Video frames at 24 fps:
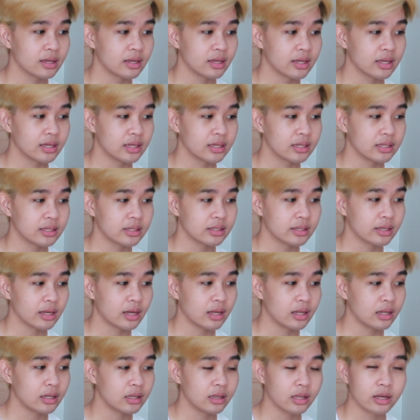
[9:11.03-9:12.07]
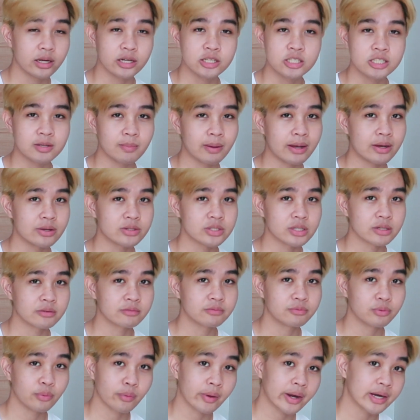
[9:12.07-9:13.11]
a large amount
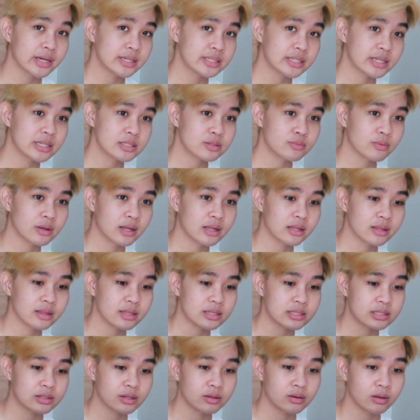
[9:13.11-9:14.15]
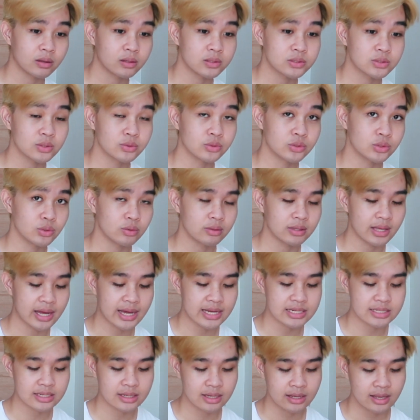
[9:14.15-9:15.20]
of warranty as well, this could also do
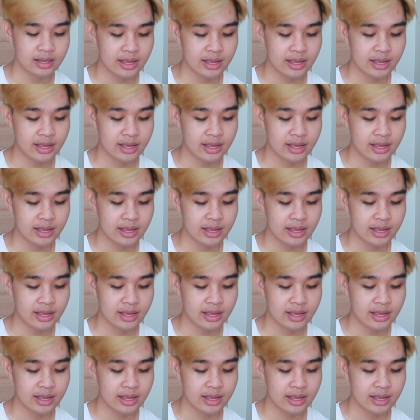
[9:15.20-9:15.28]
that.